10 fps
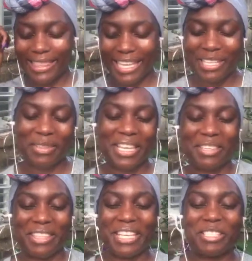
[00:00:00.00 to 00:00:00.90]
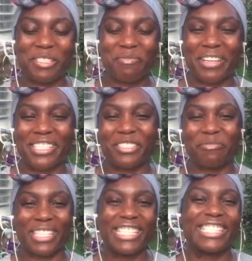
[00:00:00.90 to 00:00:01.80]
Thank you so much. So
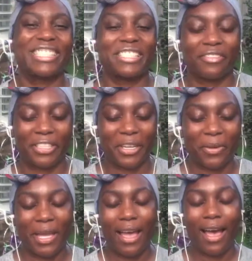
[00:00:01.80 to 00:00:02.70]
please share this video,